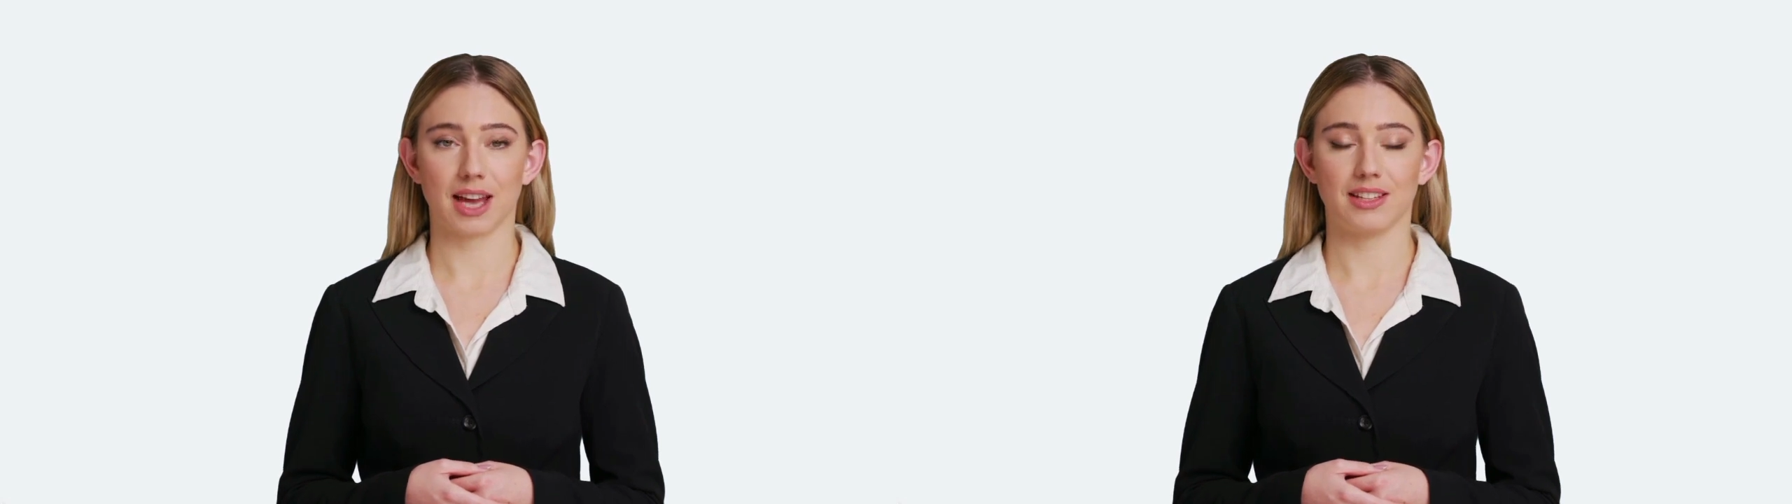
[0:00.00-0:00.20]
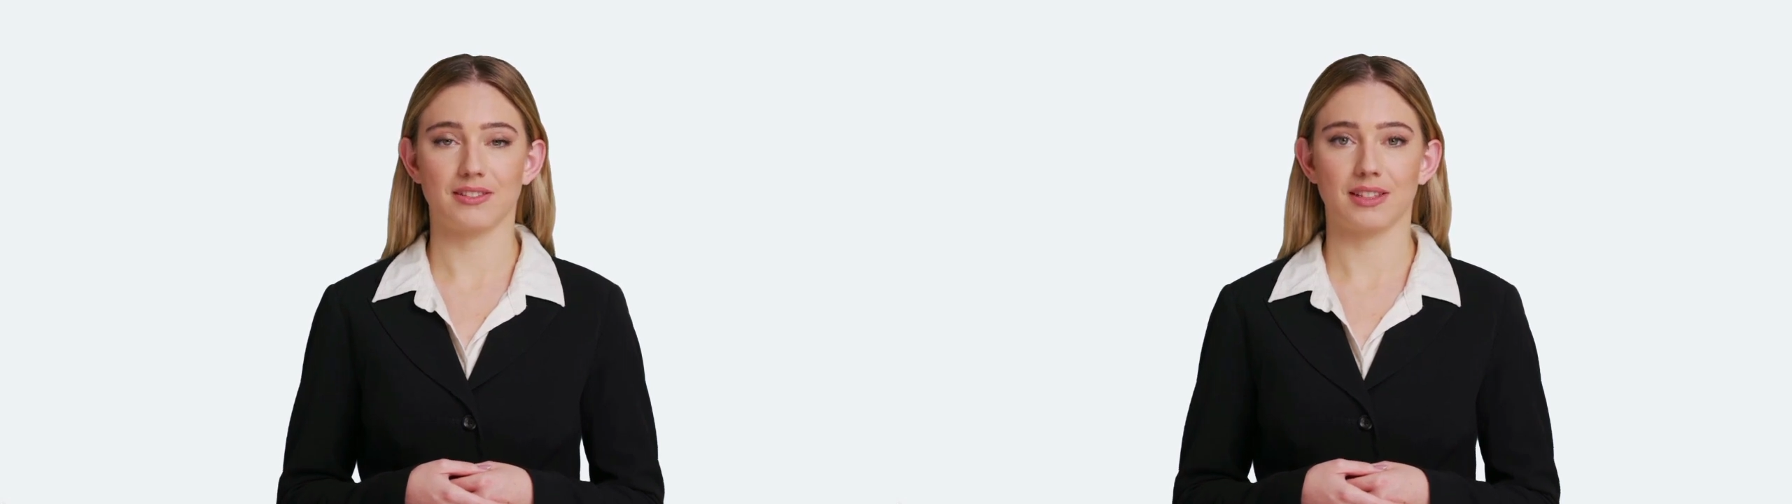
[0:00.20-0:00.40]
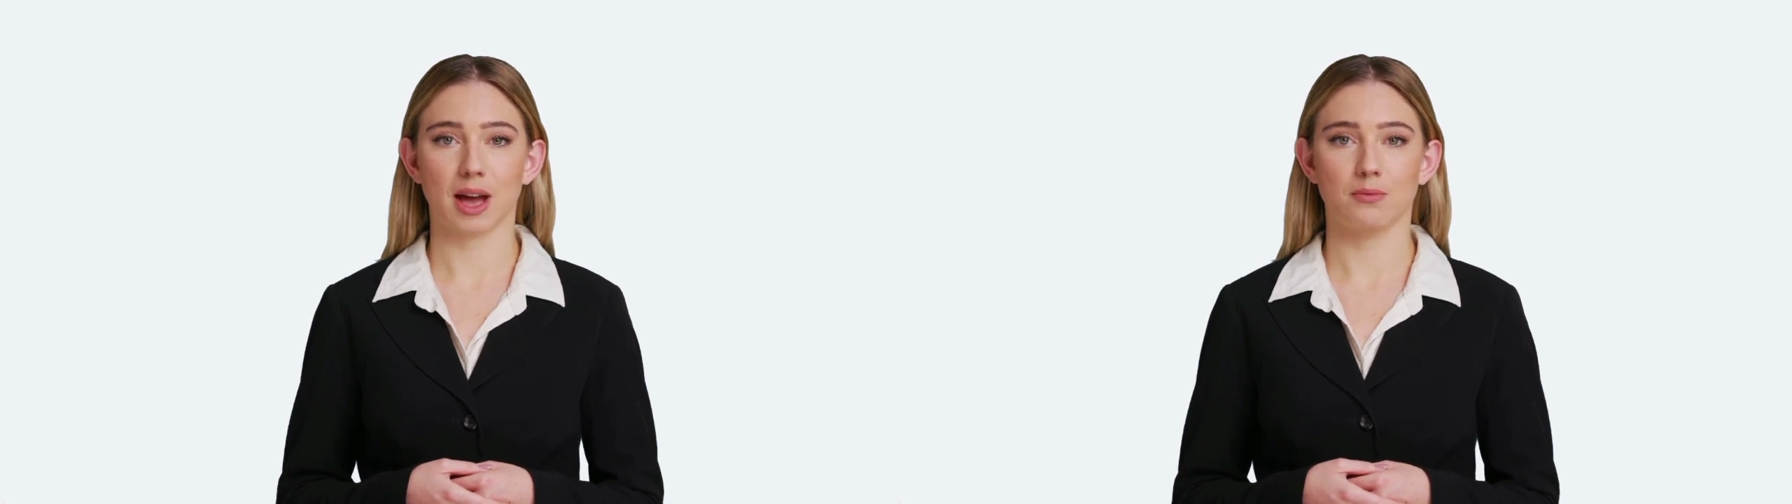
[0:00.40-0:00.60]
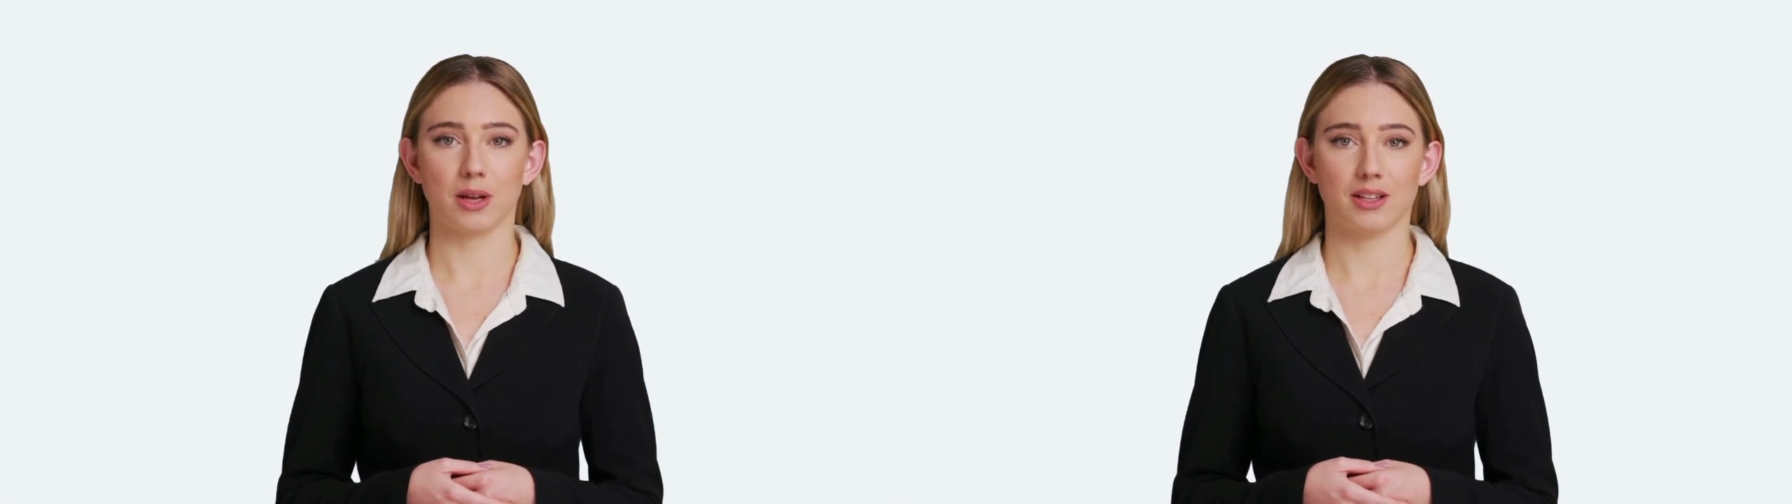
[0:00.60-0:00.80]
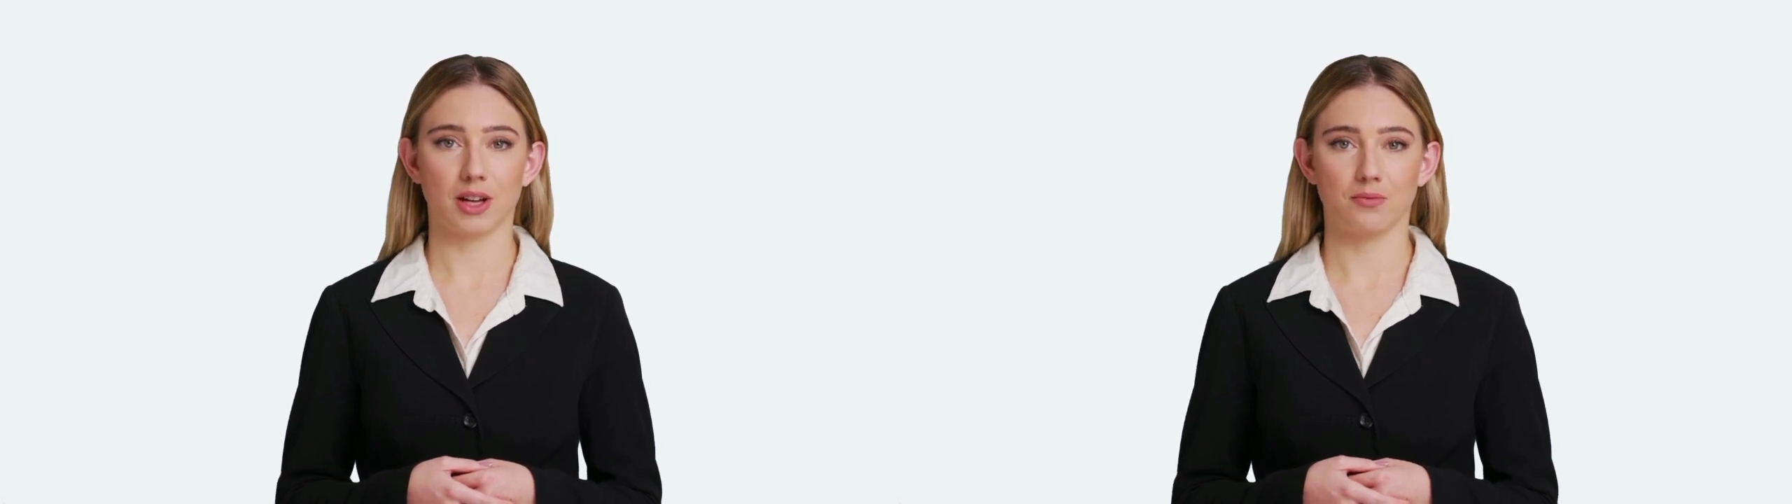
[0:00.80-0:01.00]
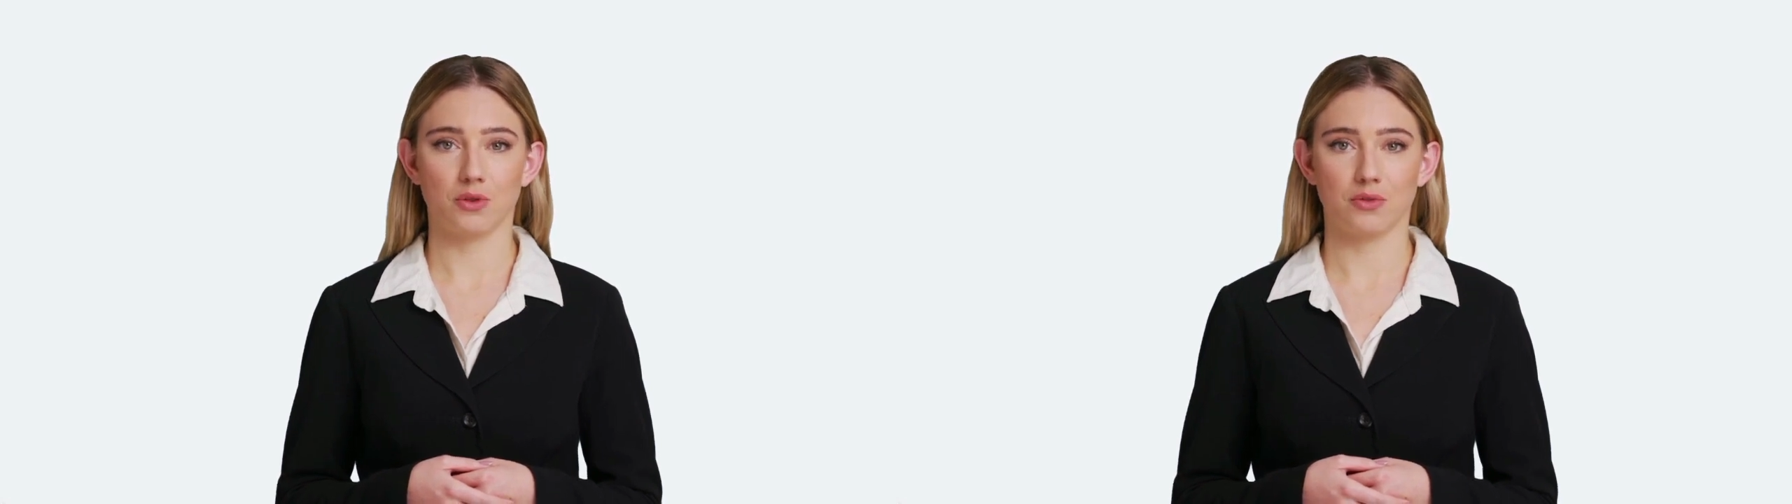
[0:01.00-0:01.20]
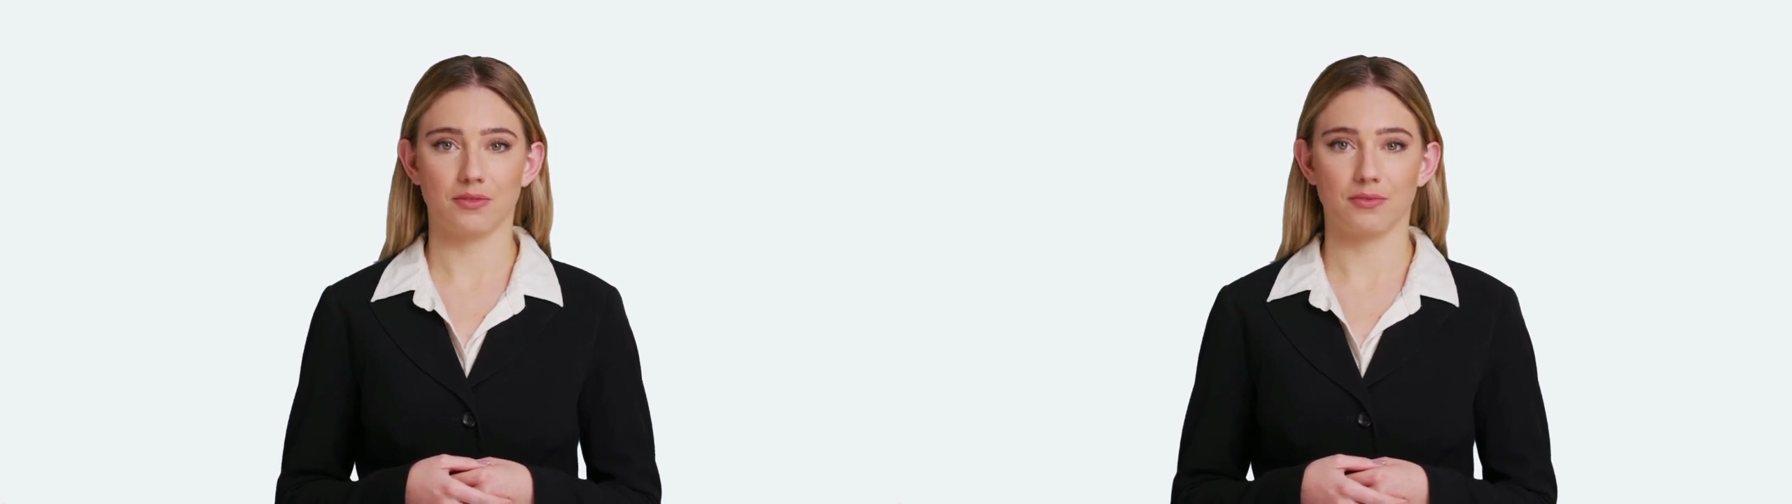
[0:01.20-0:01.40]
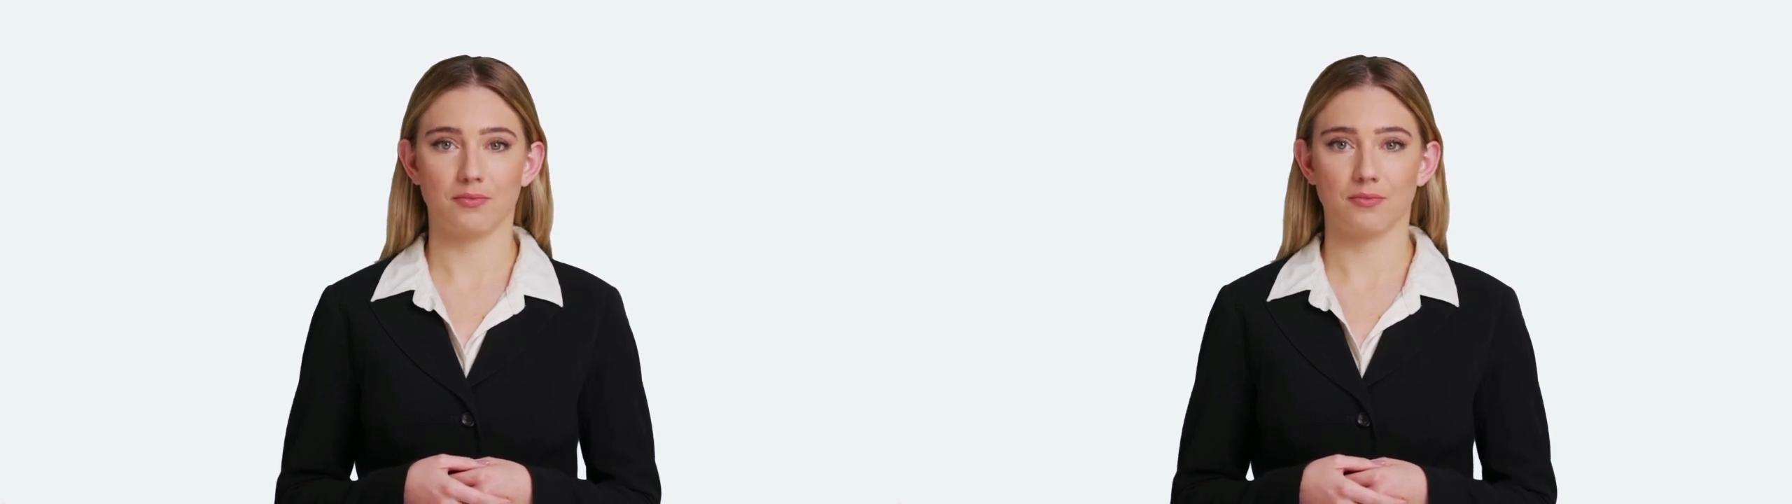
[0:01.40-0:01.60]
takes time and
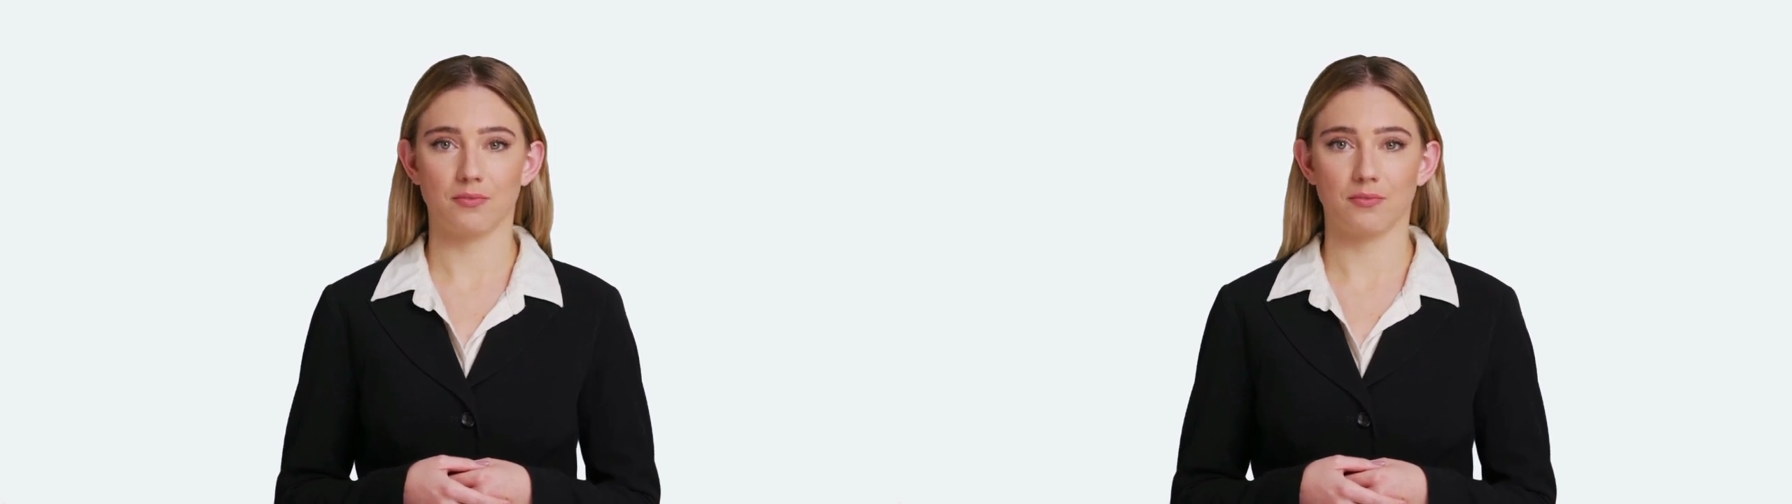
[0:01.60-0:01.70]
effort.